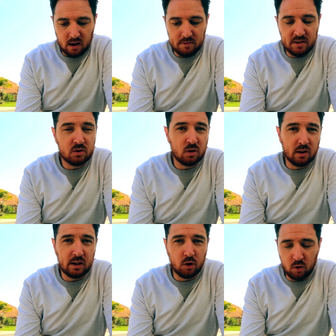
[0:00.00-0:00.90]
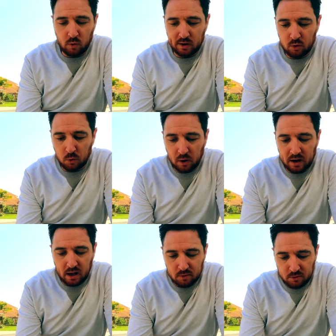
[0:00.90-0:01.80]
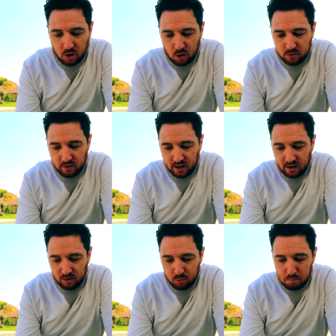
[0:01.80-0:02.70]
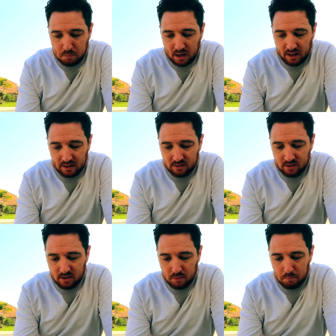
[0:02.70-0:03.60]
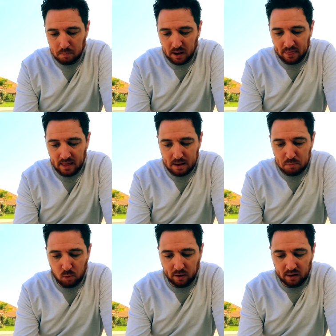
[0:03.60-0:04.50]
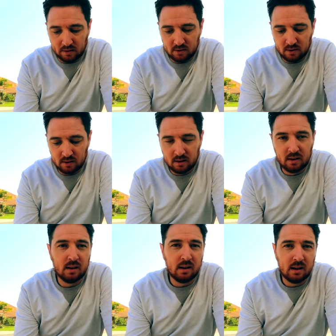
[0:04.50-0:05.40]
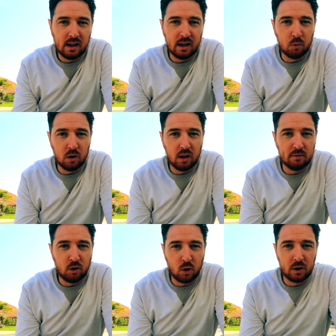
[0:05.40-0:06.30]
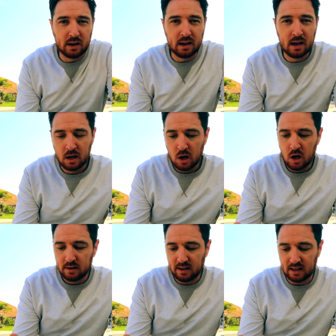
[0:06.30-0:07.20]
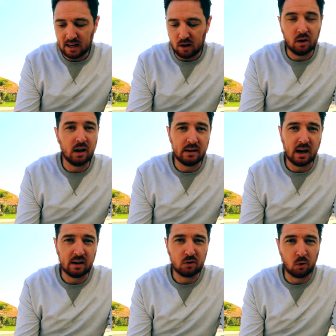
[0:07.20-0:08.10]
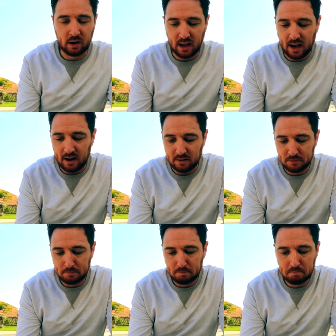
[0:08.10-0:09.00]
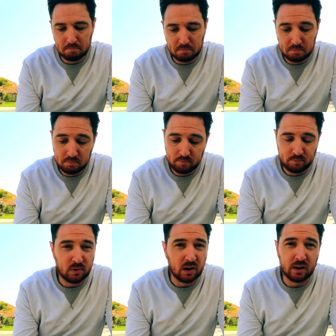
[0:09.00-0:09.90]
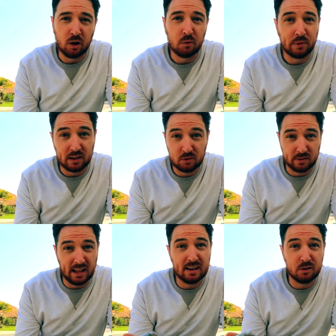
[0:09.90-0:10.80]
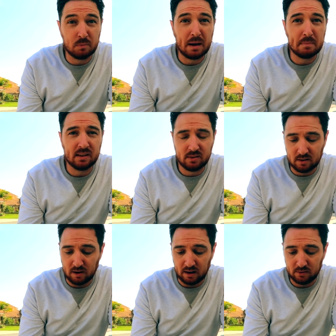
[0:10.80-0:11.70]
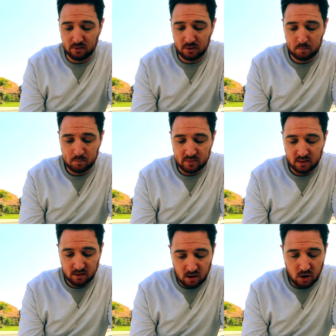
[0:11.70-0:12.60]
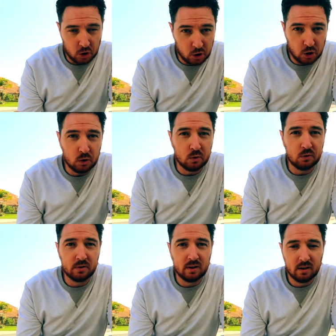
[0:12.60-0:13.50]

Eventually you're going to run out of the alternating, but by that point, it will have already taken out a dinosaur and a half. There you go. That is my best advice. Use